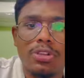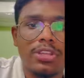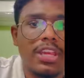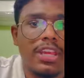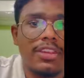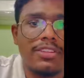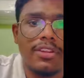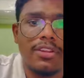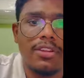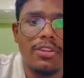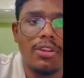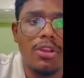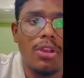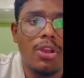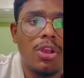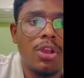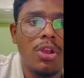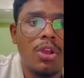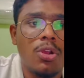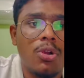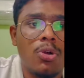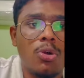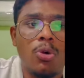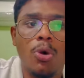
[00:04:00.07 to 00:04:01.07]
cases,
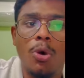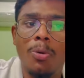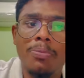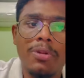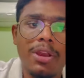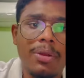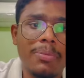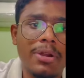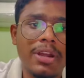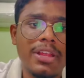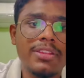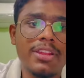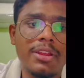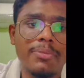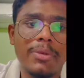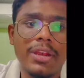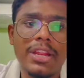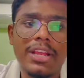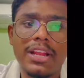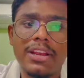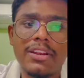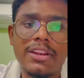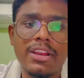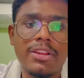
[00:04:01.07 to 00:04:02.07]
Home remedies and
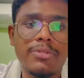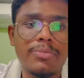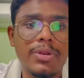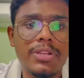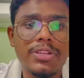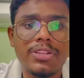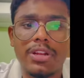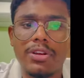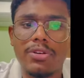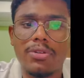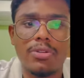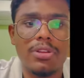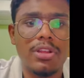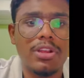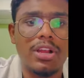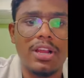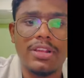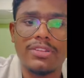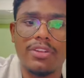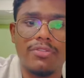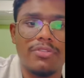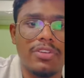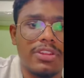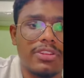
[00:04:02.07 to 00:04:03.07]
medical treatments control the
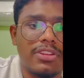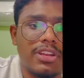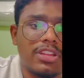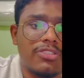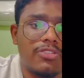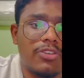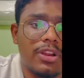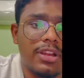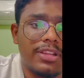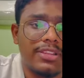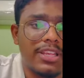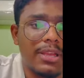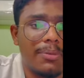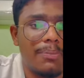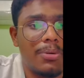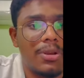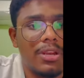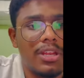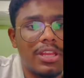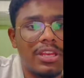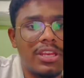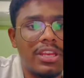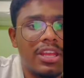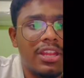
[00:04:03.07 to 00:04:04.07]
cause of disease. For example,
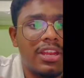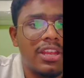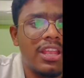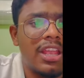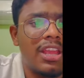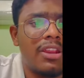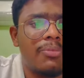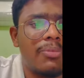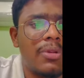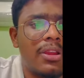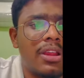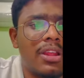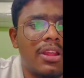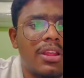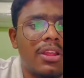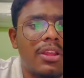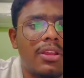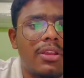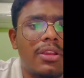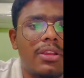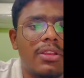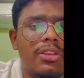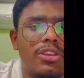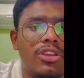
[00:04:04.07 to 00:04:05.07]
inner ear
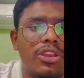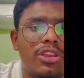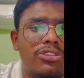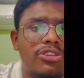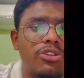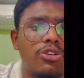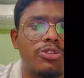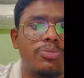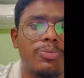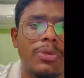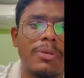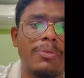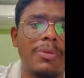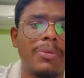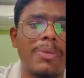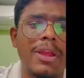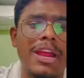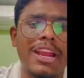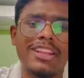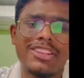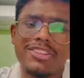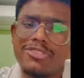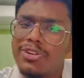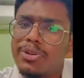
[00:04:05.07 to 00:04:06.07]
may, issues may be
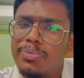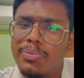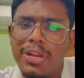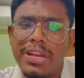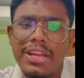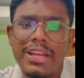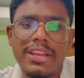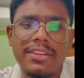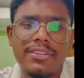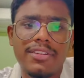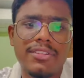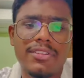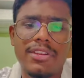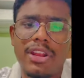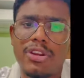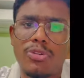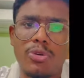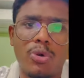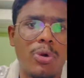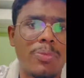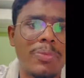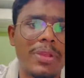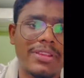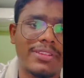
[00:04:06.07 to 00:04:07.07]
managed with medications and
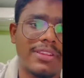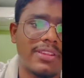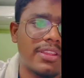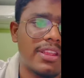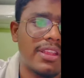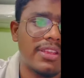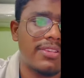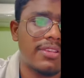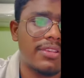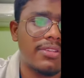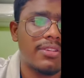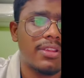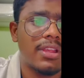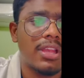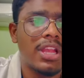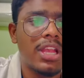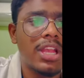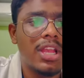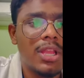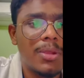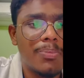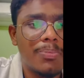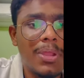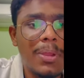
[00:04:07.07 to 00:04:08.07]
home exercises.
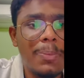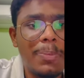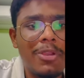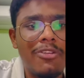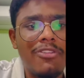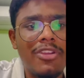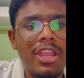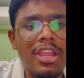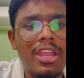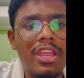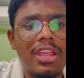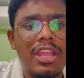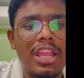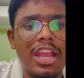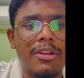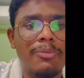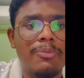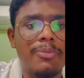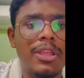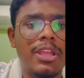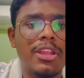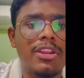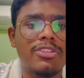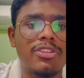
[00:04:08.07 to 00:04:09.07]
BPV can
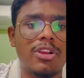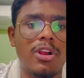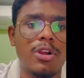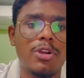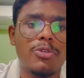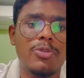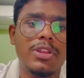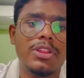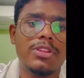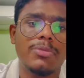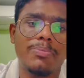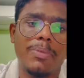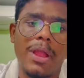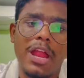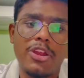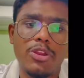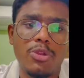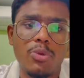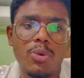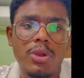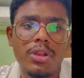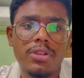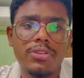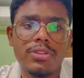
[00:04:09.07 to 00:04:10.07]
be resolved with
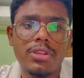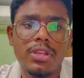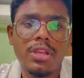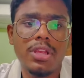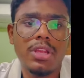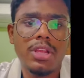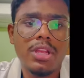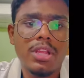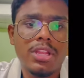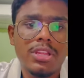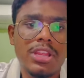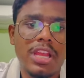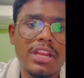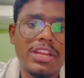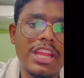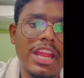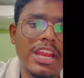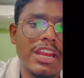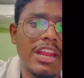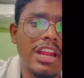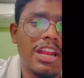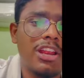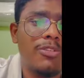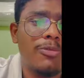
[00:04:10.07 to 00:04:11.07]
maneuvers that
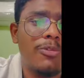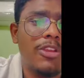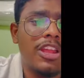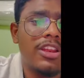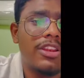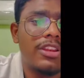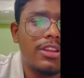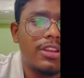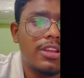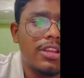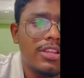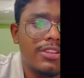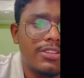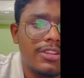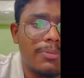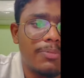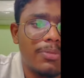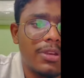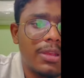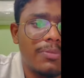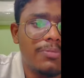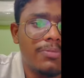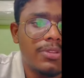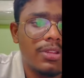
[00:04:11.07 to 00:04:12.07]
can alleviate
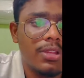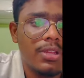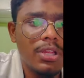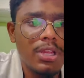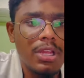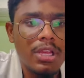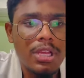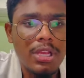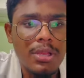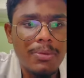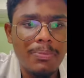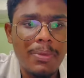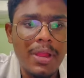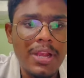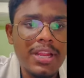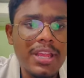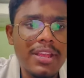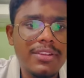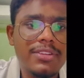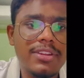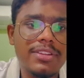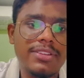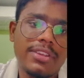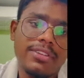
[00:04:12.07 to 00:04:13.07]
symptoms.
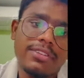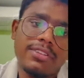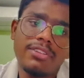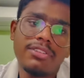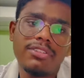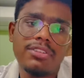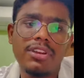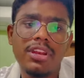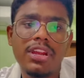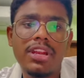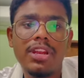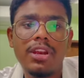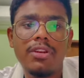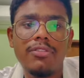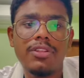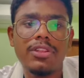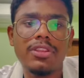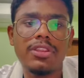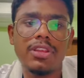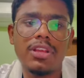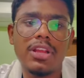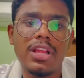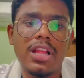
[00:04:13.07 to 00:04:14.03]
Meniere disease is treated with